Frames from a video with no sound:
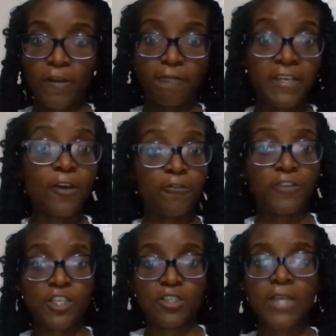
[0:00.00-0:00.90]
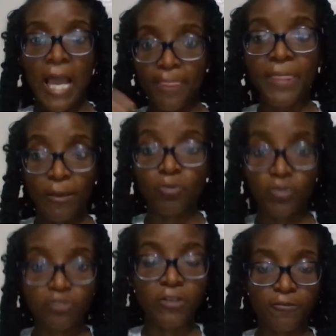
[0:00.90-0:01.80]
fillet of fish, and they will
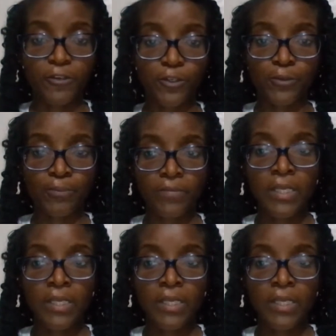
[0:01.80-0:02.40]
do it for you.